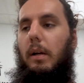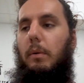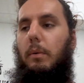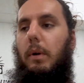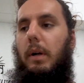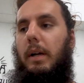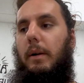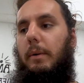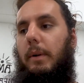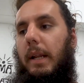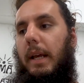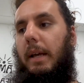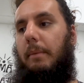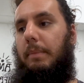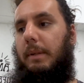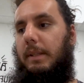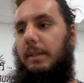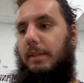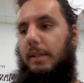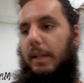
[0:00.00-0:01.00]
what kind, what
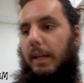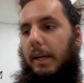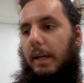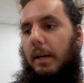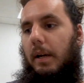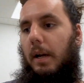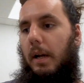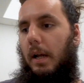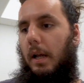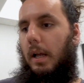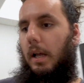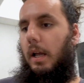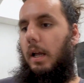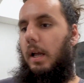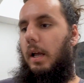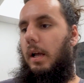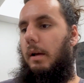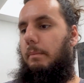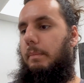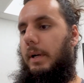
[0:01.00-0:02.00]
happens there.
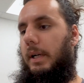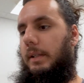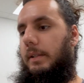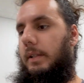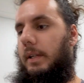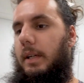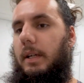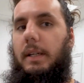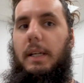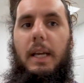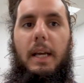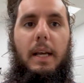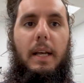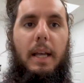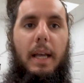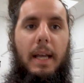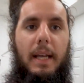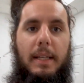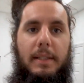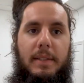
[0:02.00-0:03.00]
But uh, yeah,
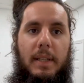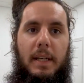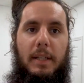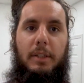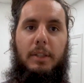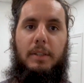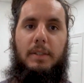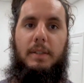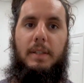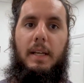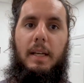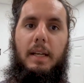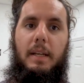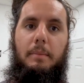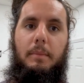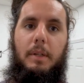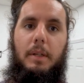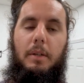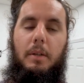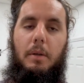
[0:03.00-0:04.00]
as I just said,
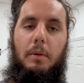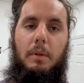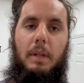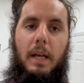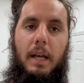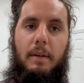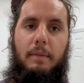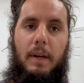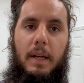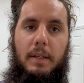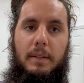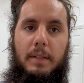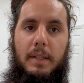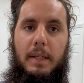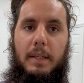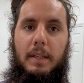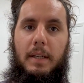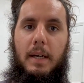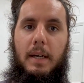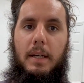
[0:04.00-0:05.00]
I'm going to go live on
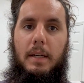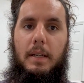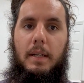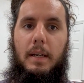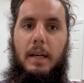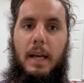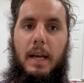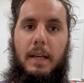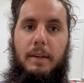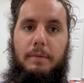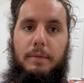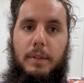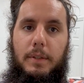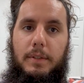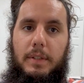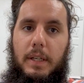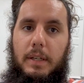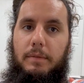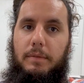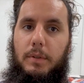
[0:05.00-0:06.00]
TikTok. I
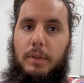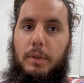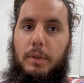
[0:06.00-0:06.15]
first have